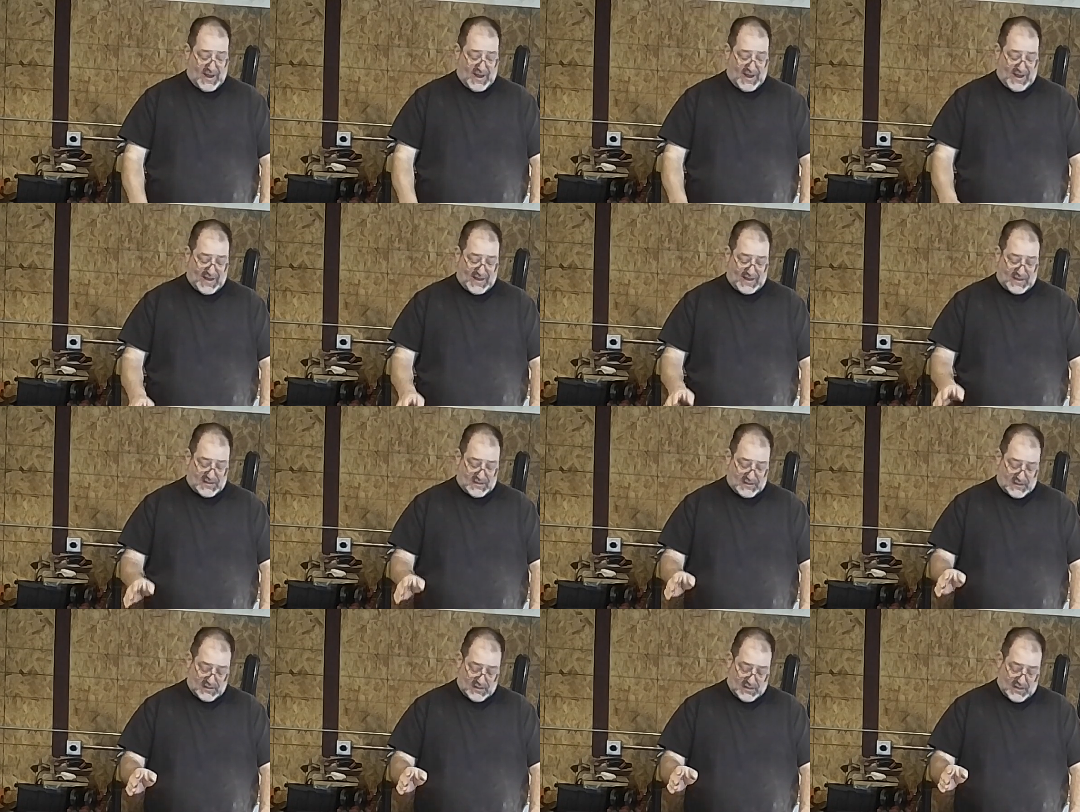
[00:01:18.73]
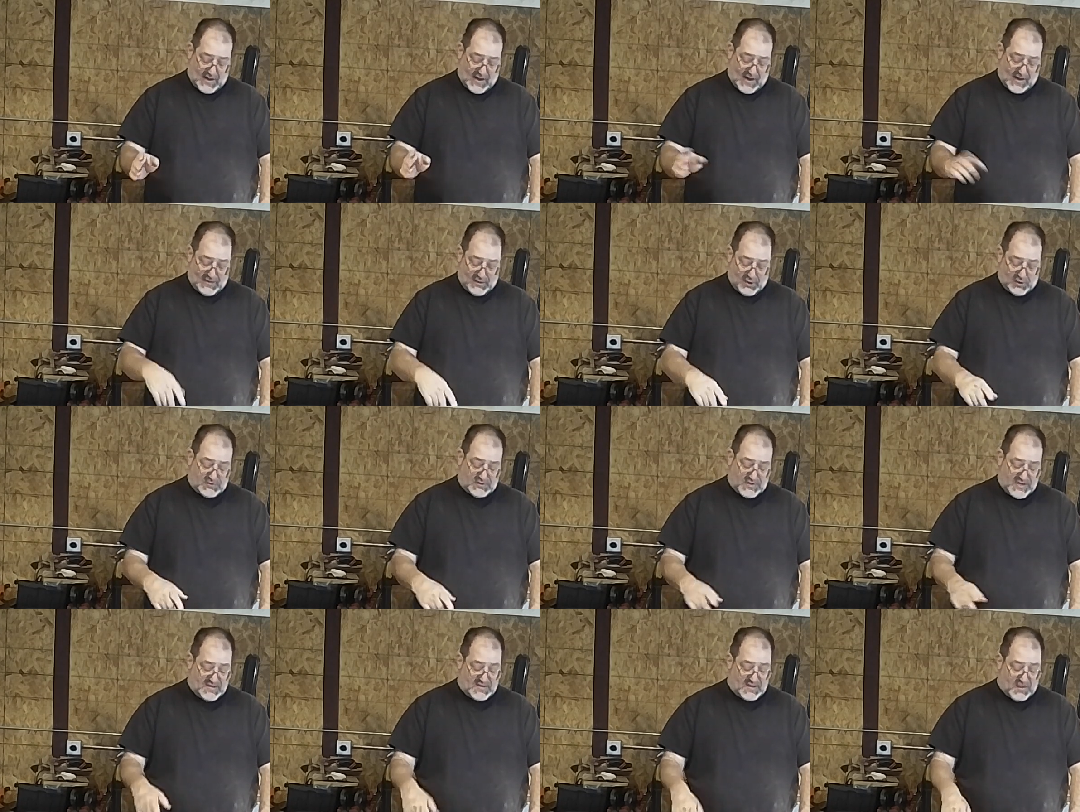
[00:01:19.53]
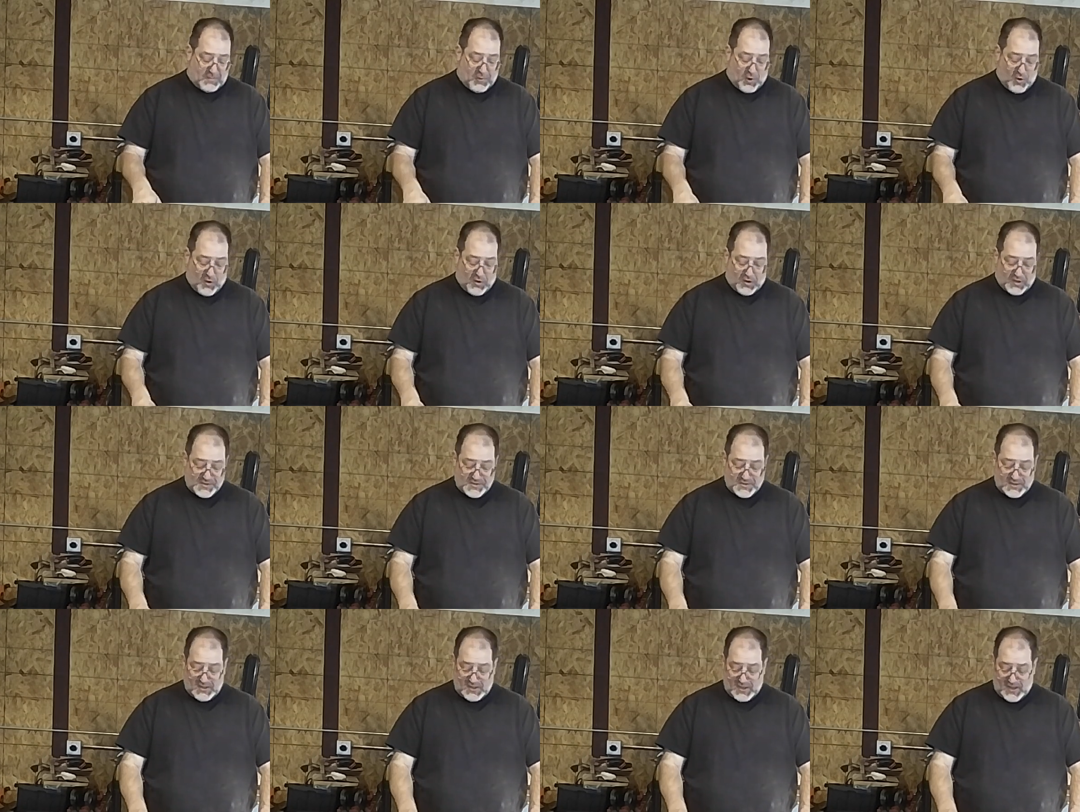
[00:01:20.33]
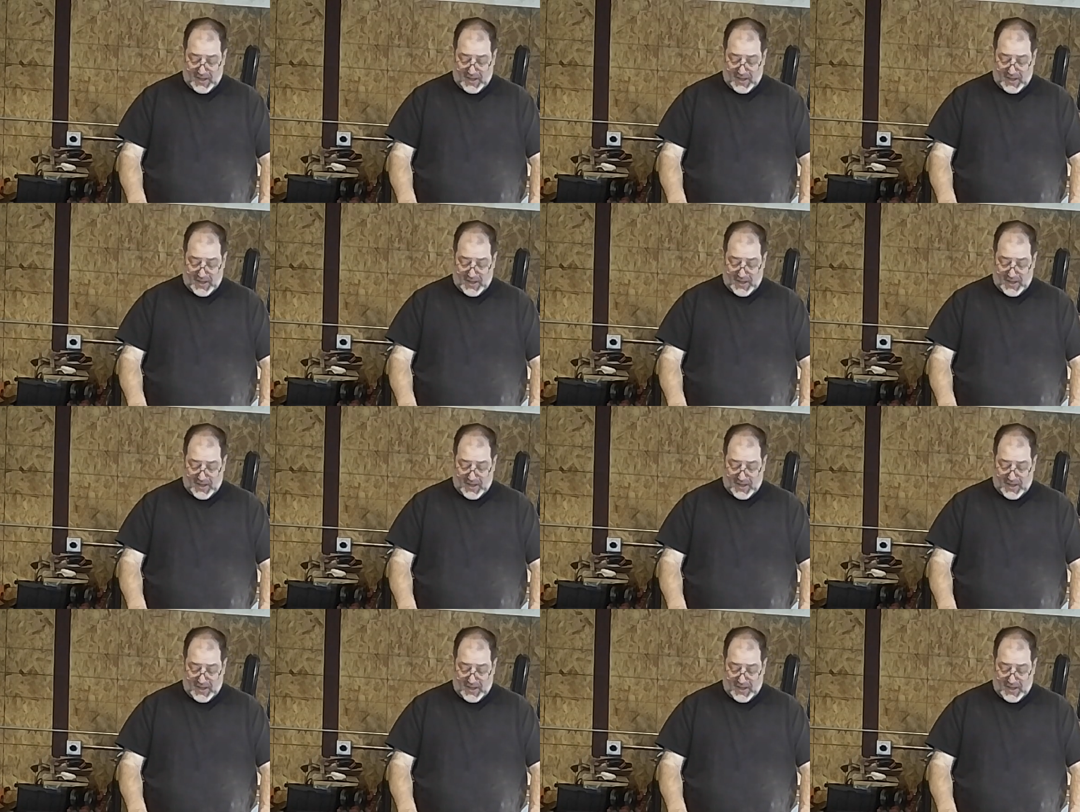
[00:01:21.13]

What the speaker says: and I looked in the bores.